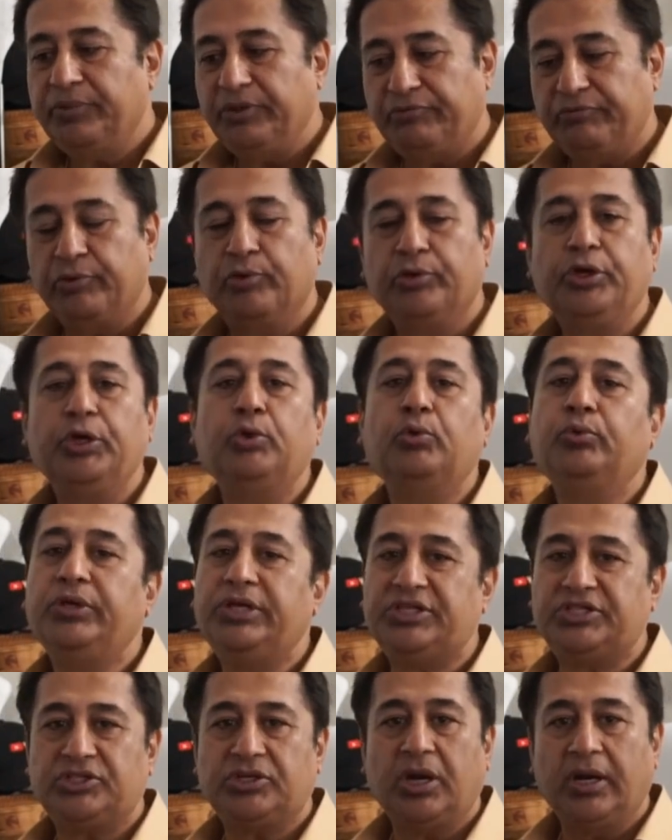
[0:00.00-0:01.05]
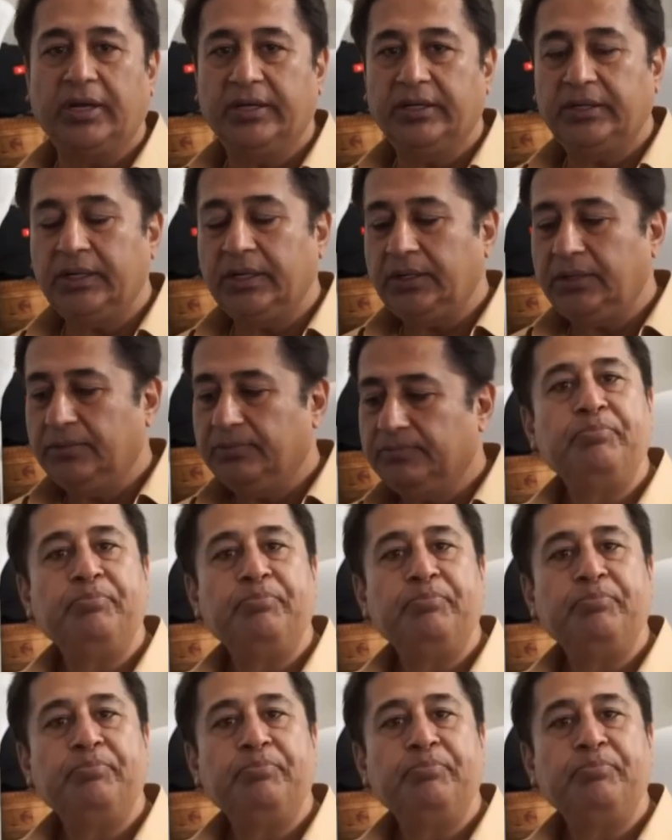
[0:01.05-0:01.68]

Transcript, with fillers: before you restarted it